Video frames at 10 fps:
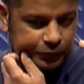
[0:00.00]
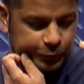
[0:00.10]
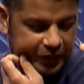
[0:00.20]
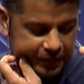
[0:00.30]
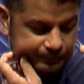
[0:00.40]

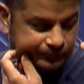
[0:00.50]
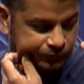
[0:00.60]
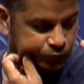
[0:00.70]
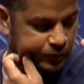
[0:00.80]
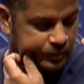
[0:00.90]
Okay.
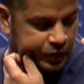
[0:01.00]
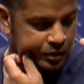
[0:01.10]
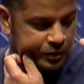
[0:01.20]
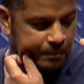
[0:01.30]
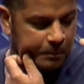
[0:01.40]

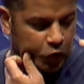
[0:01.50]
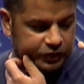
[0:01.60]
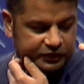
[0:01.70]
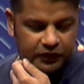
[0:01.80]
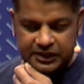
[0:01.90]

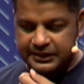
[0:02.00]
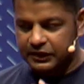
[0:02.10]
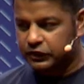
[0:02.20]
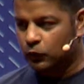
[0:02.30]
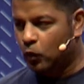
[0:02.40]
Most of us
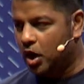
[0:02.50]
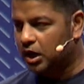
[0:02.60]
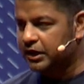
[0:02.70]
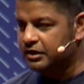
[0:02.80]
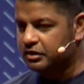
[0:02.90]
tend to
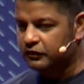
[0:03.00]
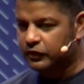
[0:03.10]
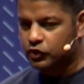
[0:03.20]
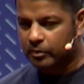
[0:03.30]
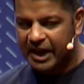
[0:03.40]
walk into the
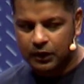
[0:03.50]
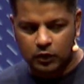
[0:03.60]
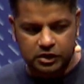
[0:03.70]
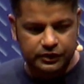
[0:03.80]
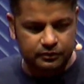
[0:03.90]
future
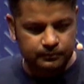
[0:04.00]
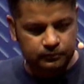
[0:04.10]
backwards,